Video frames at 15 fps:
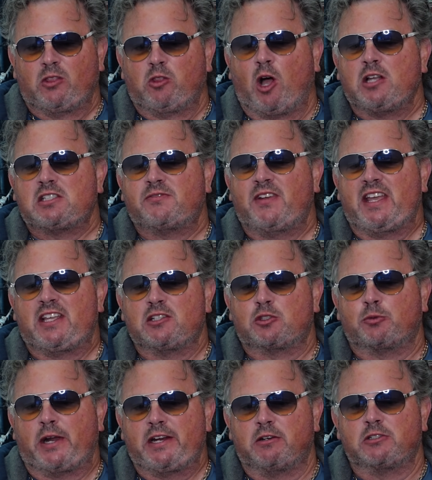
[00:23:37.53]
Las
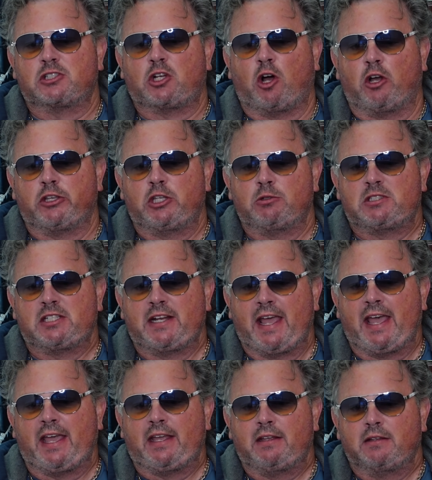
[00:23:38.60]
Vegas Raiders call you
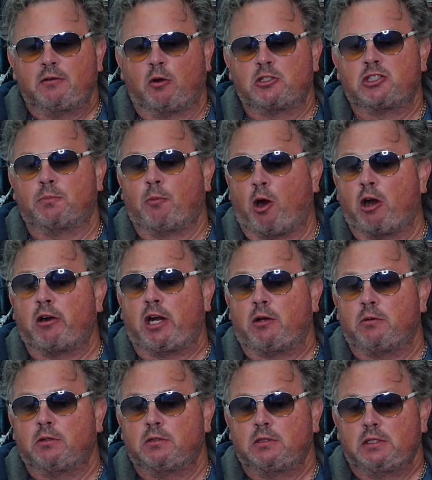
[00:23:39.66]
today or tomorrow.